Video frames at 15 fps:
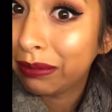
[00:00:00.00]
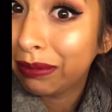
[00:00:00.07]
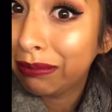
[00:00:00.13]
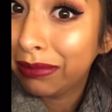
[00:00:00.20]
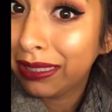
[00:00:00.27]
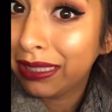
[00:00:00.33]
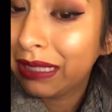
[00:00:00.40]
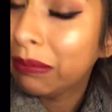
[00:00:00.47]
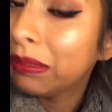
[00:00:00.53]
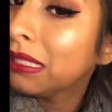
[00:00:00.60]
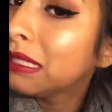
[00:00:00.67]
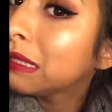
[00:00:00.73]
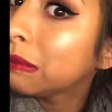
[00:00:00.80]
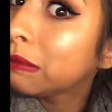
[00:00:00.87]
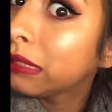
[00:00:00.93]
My makeup
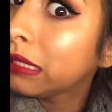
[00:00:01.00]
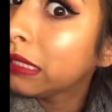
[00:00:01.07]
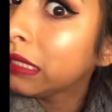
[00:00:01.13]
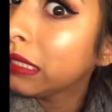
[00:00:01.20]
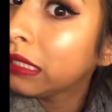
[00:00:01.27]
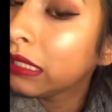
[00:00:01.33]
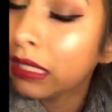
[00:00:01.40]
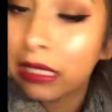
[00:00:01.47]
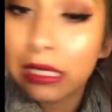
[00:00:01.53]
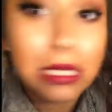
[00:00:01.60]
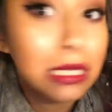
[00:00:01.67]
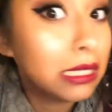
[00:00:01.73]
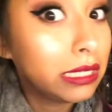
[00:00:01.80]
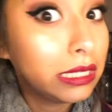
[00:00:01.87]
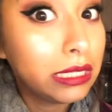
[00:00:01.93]
looks
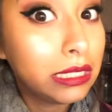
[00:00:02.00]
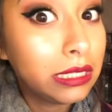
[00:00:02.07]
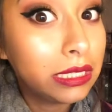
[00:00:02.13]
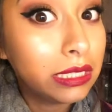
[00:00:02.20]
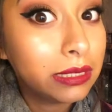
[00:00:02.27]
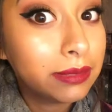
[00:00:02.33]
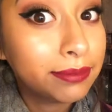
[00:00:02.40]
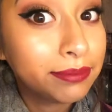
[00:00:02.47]
really bad.